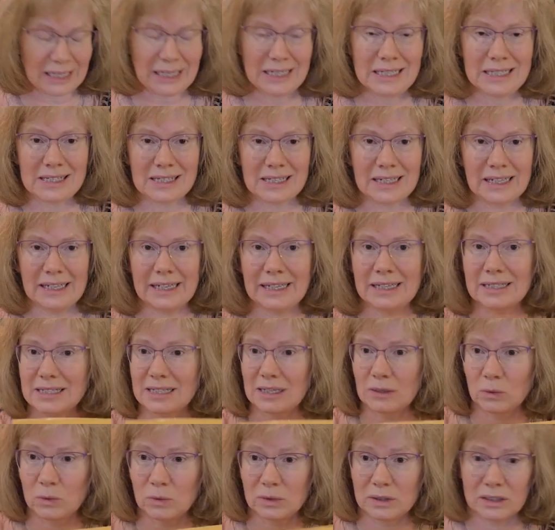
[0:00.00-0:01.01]
easily as
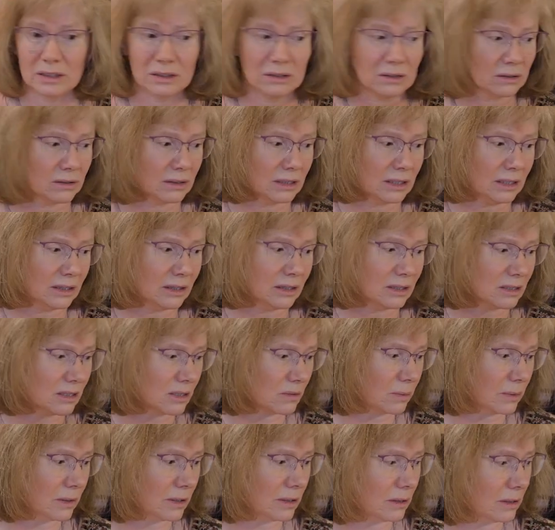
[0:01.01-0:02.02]
it will in this
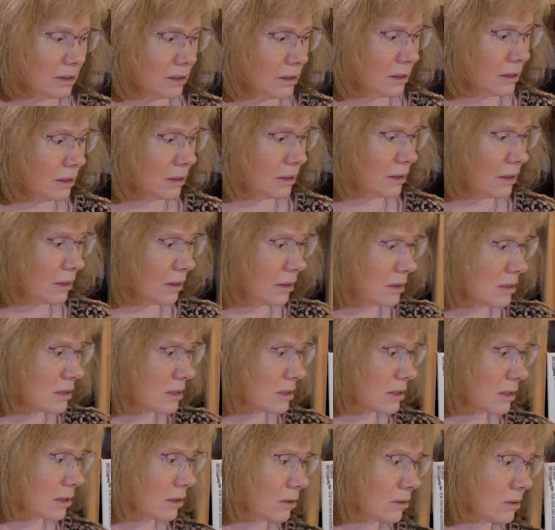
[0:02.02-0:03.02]
one.
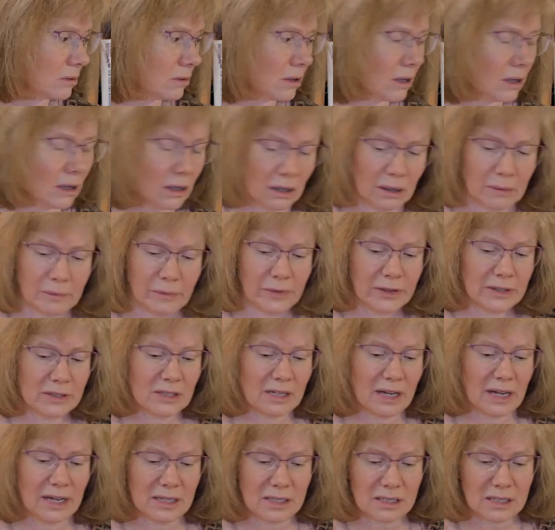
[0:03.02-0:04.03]
So this
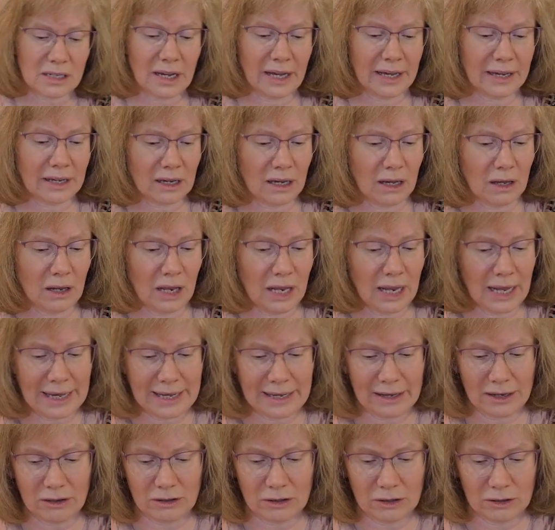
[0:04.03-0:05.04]
has like a
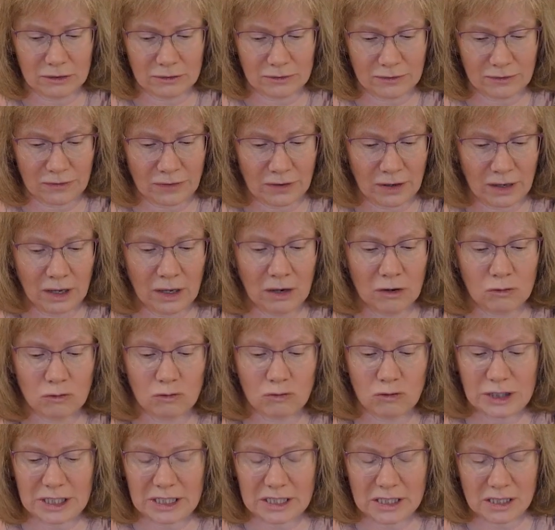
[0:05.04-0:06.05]
layer of
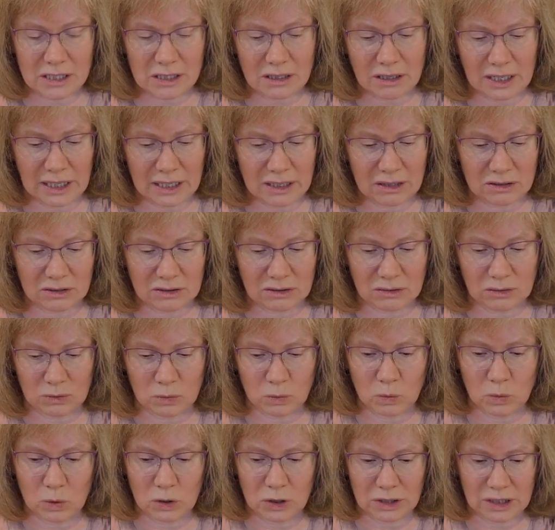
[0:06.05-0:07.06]

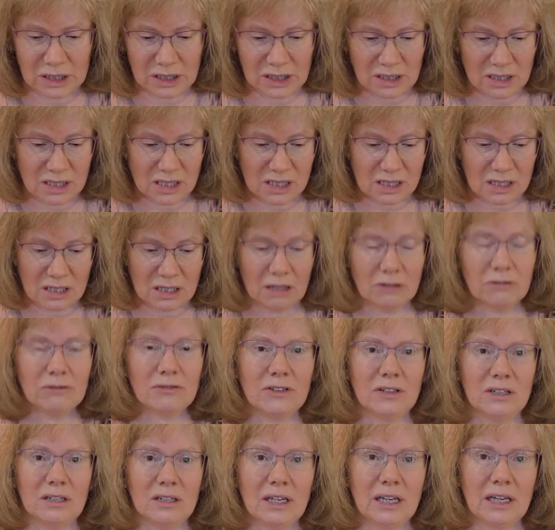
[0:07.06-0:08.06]
recycled wadding stuff
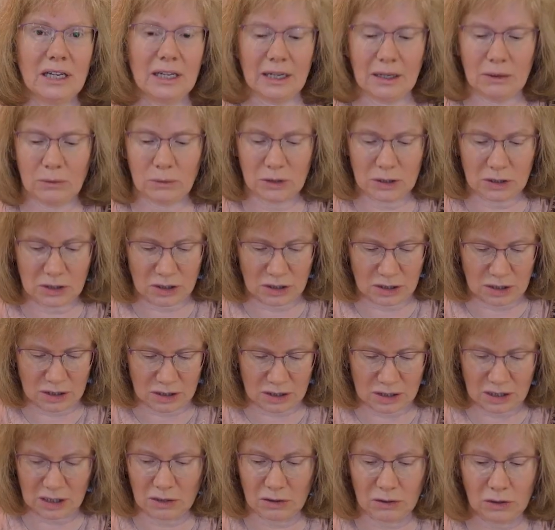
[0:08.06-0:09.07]
in here, which
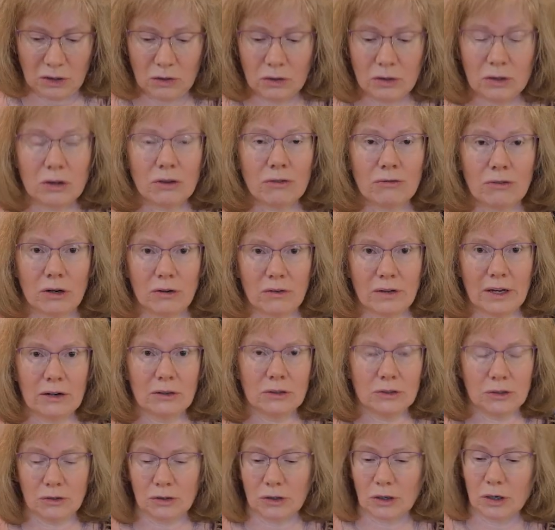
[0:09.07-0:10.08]
is, you know, you could throw that
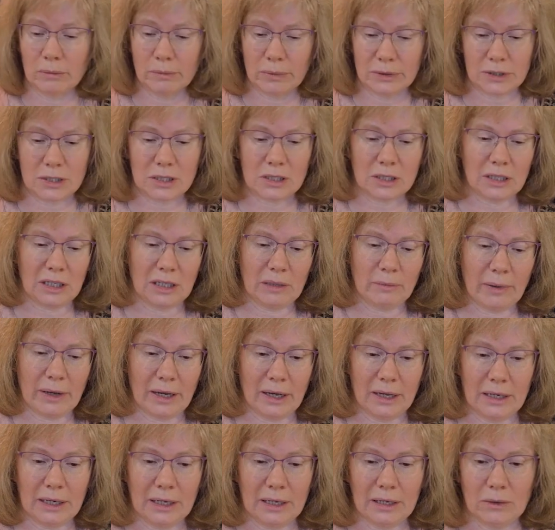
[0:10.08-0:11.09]
on your compost heap
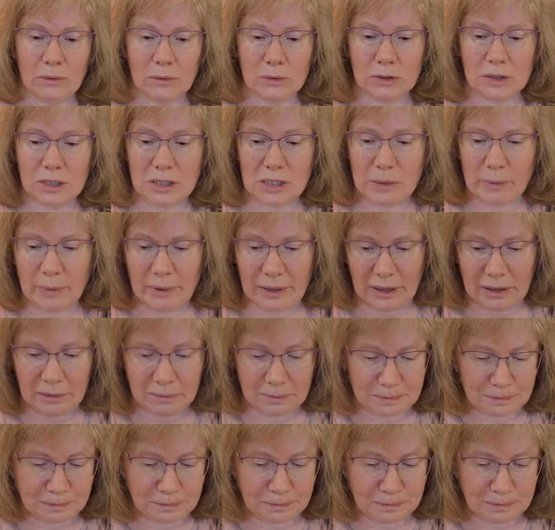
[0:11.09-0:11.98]
and it will disappear.